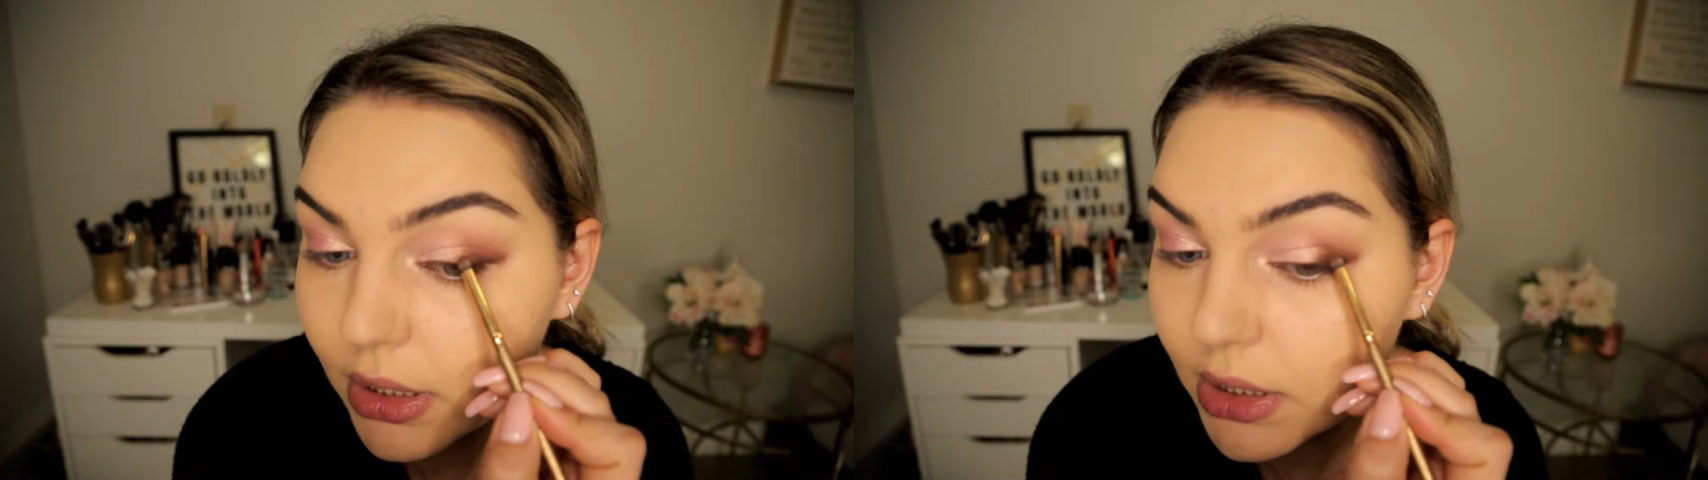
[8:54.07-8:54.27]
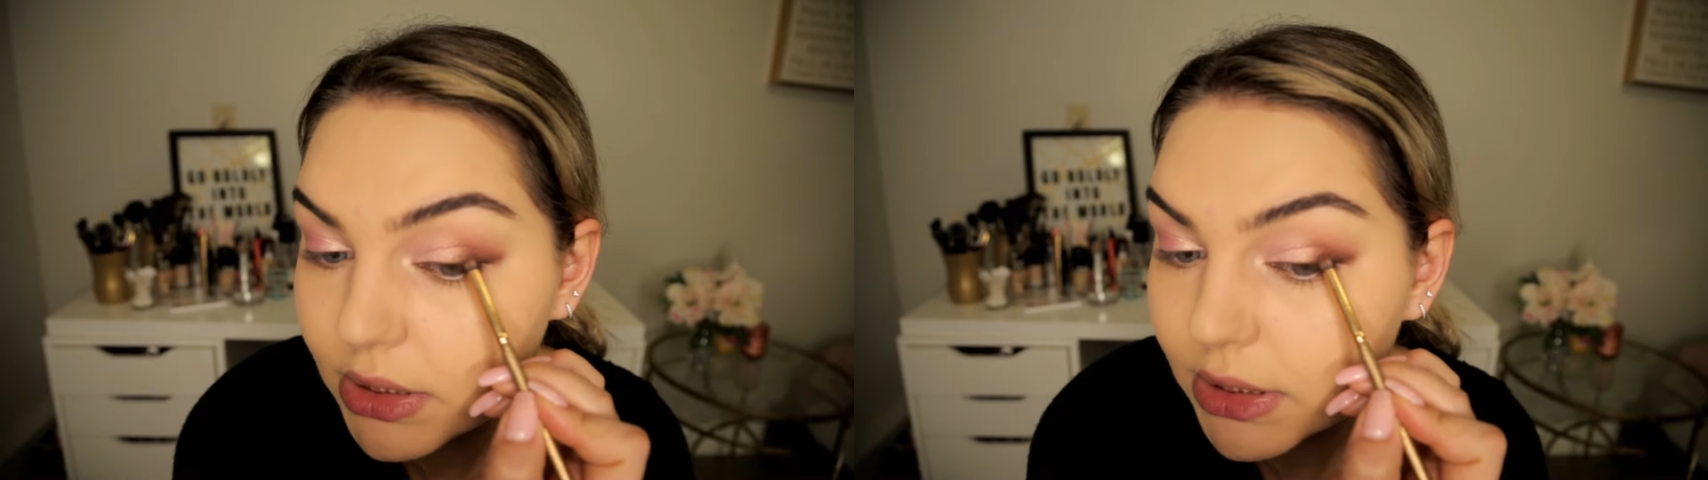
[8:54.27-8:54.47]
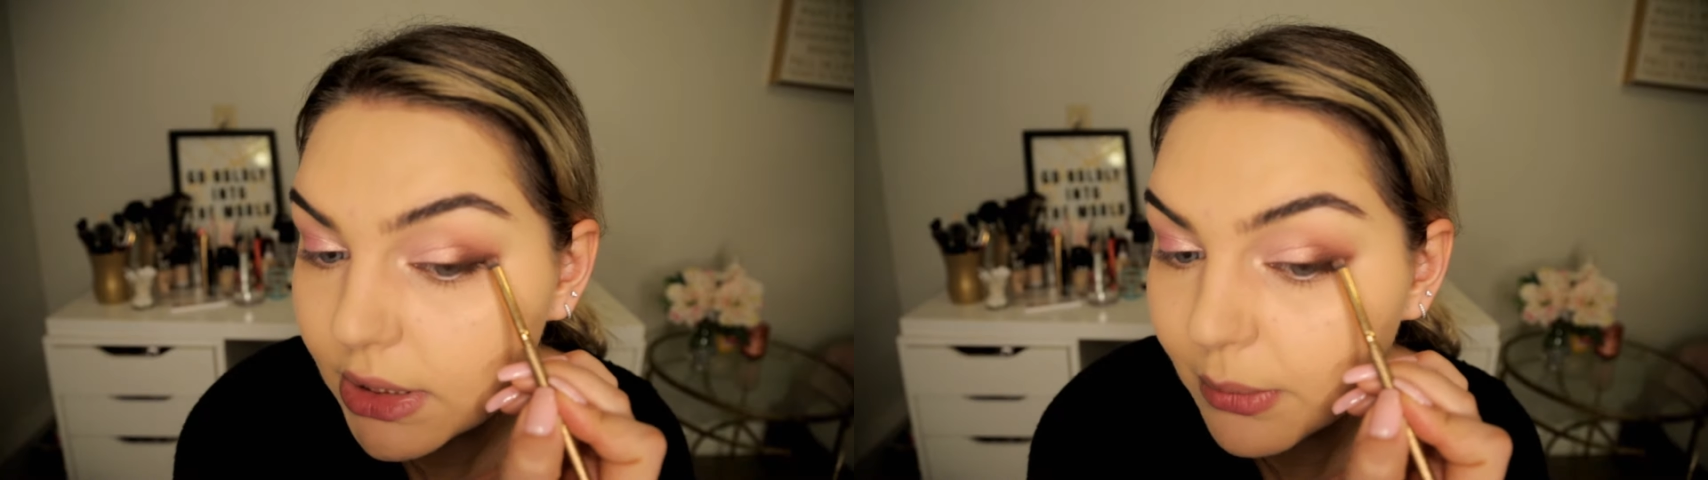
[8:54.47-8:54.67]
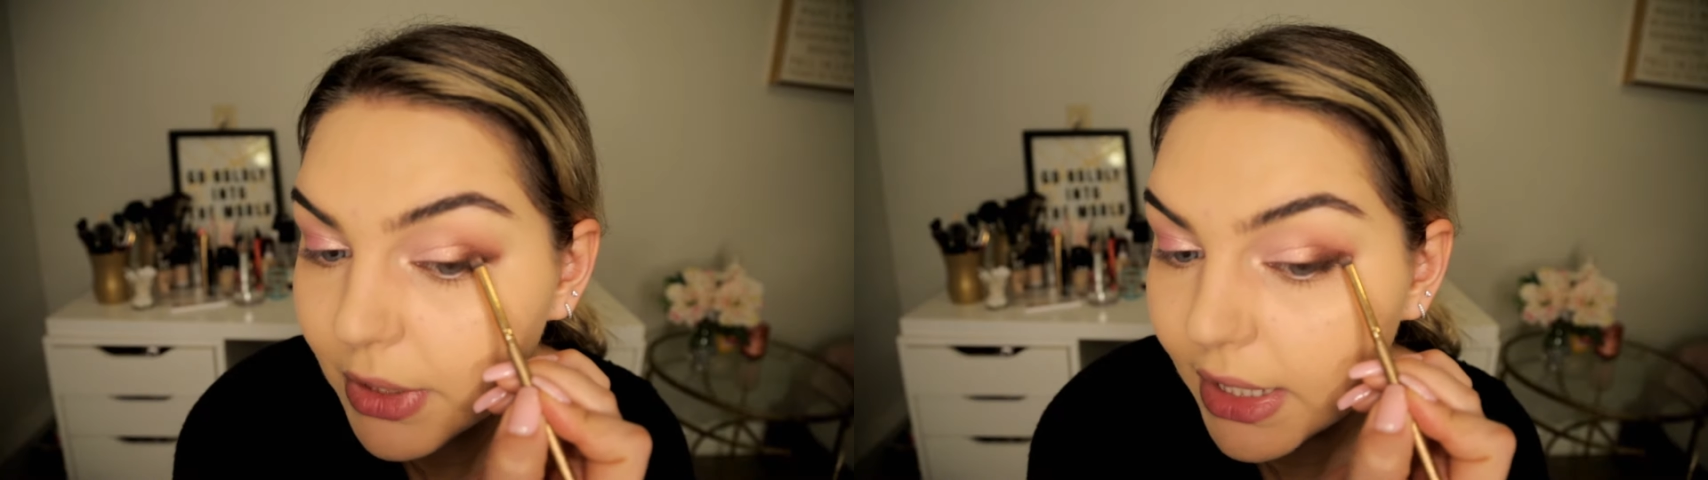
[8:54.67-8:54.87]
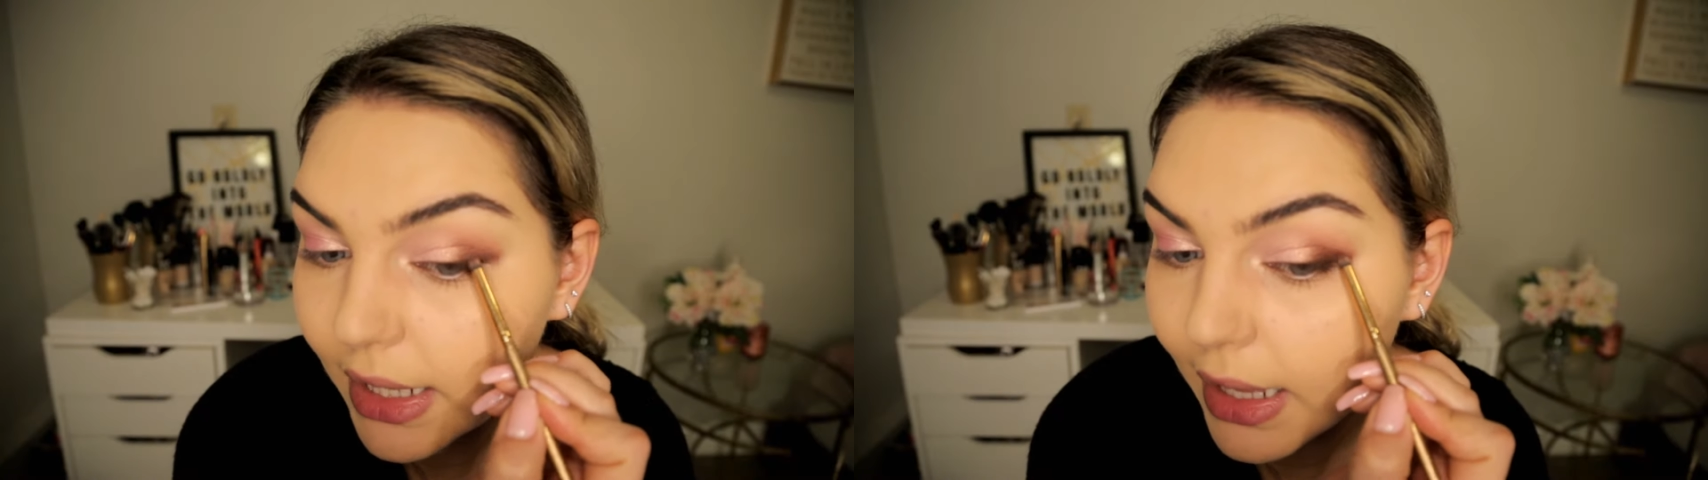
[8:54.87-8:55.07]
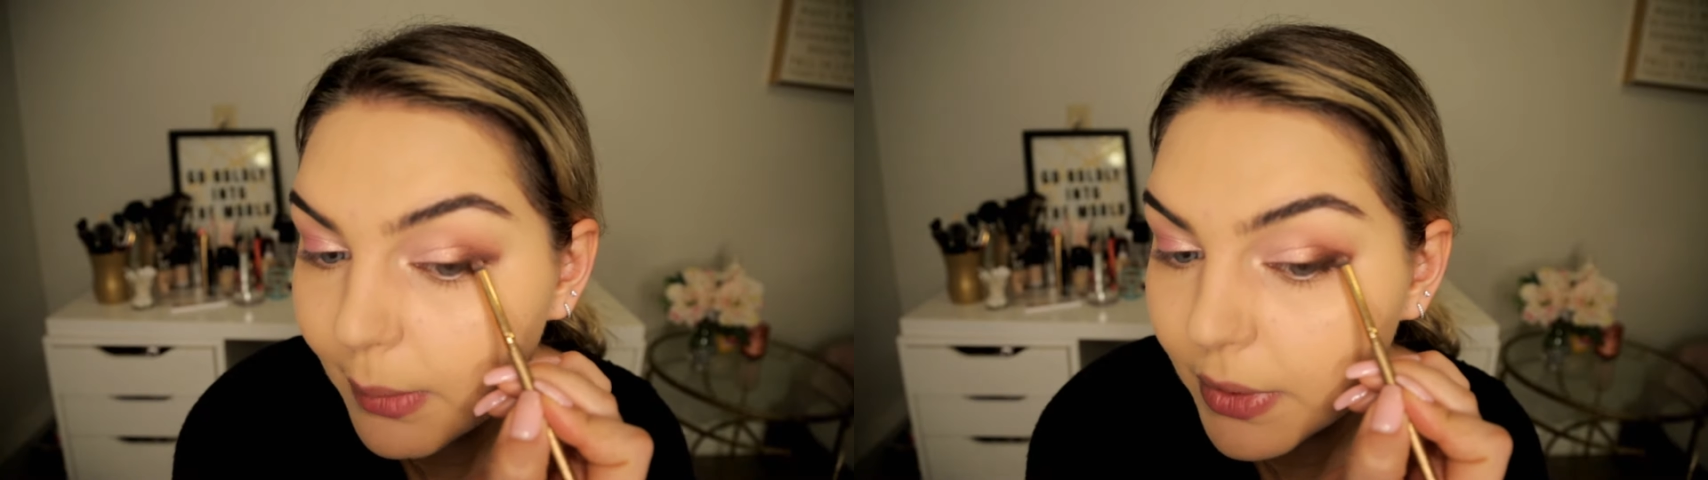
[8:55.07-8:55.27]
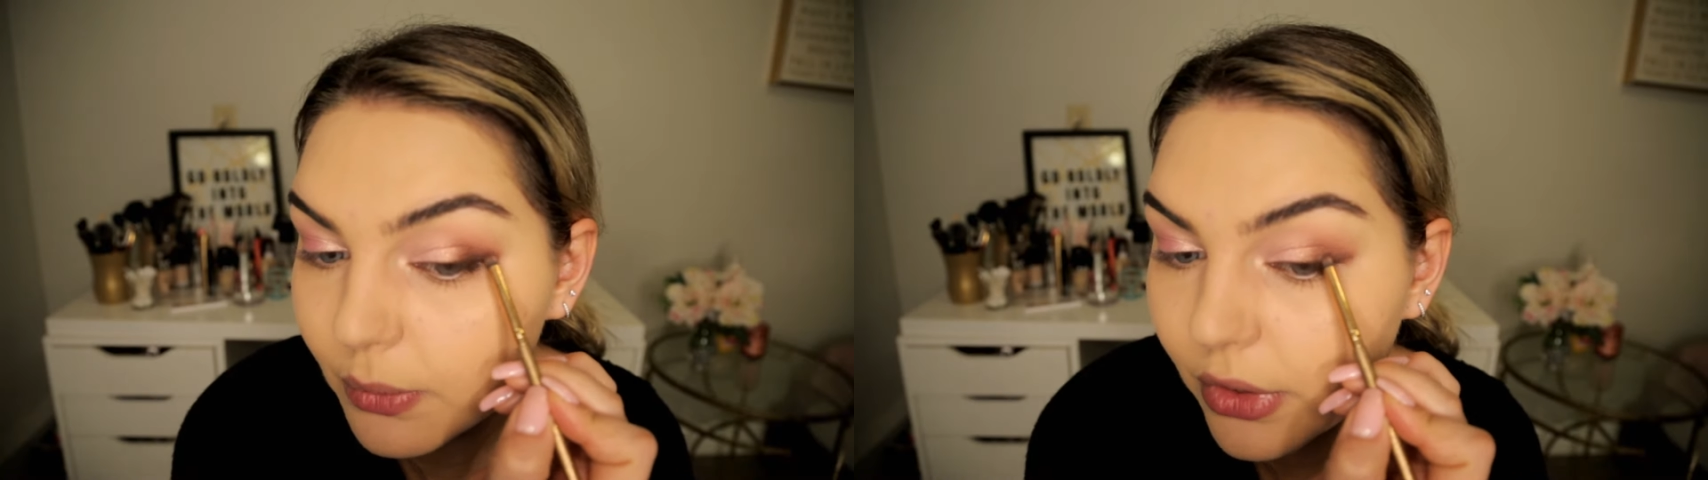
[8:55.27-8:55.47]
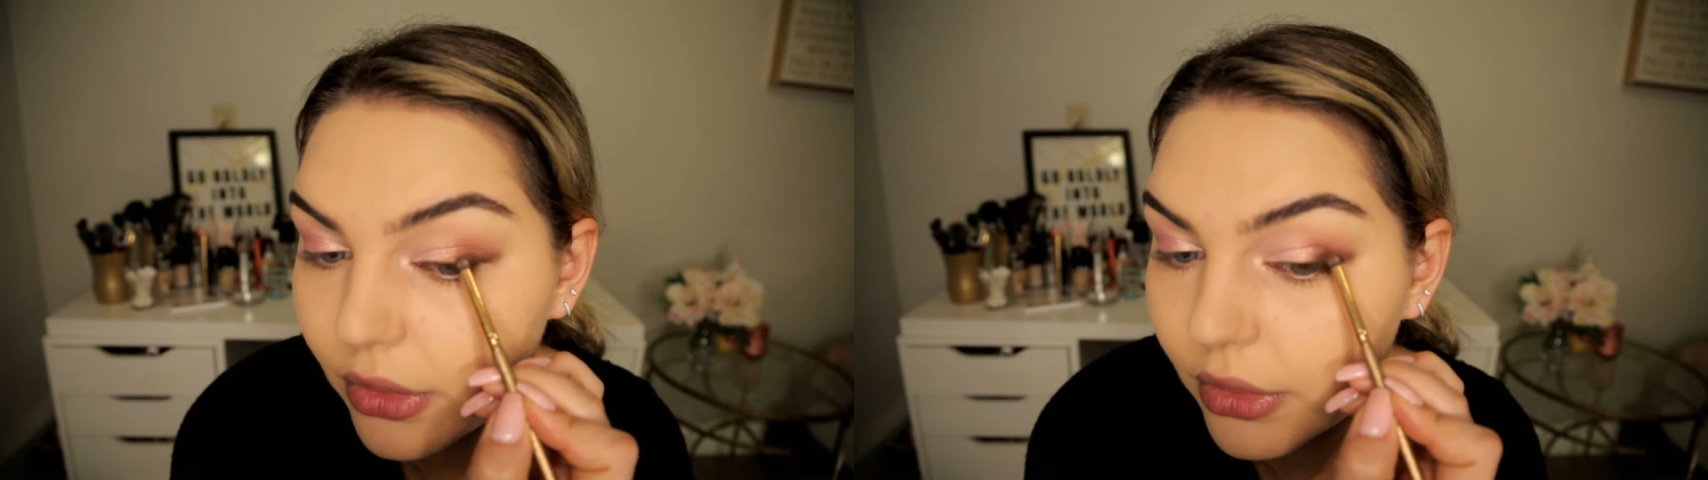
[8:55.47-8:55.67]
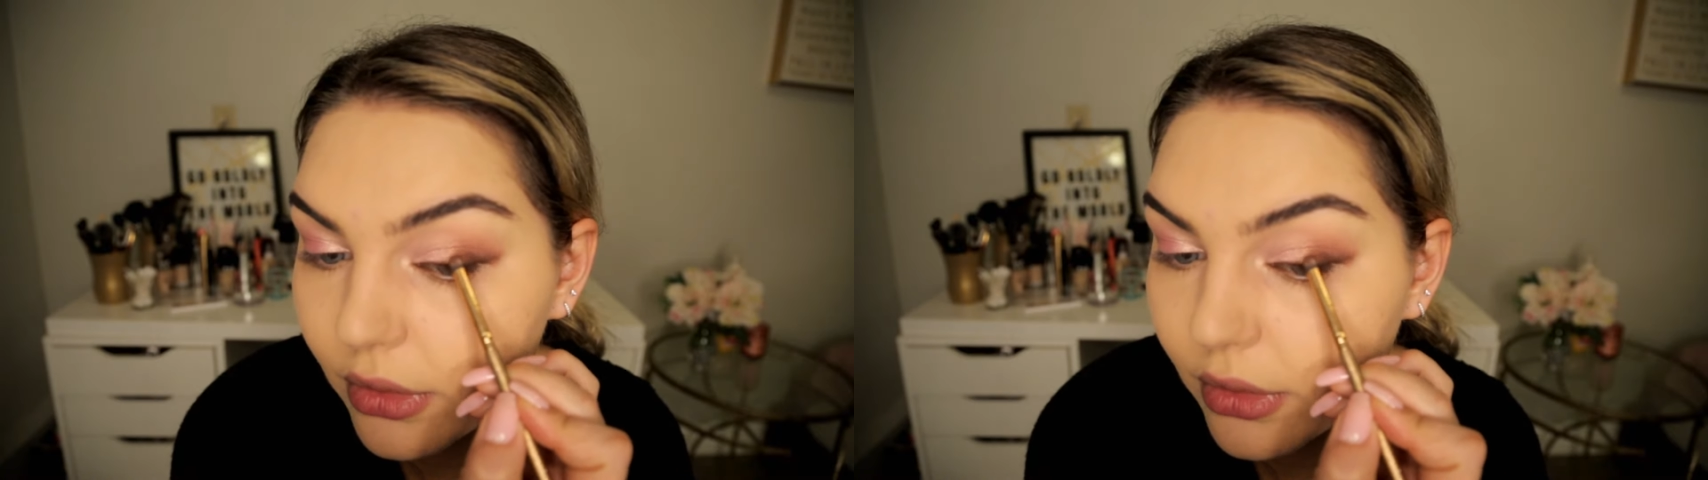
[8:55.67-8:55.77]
until I'm kind of happy with